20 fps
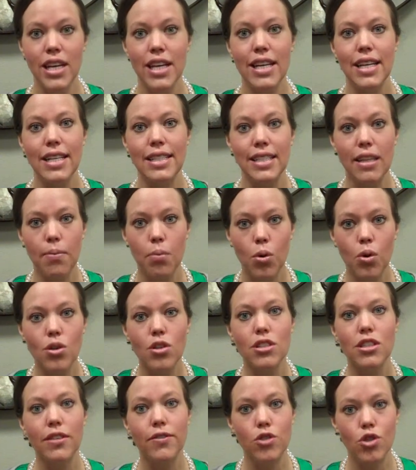is the
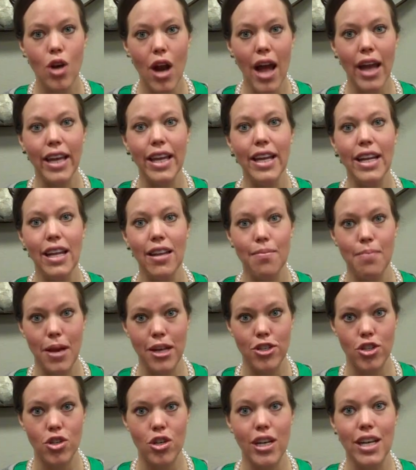importance of tracking and
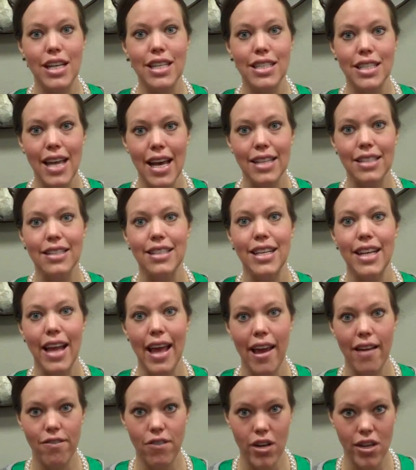measuring and testing
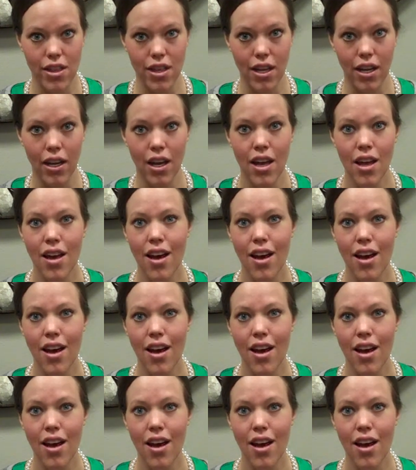everything.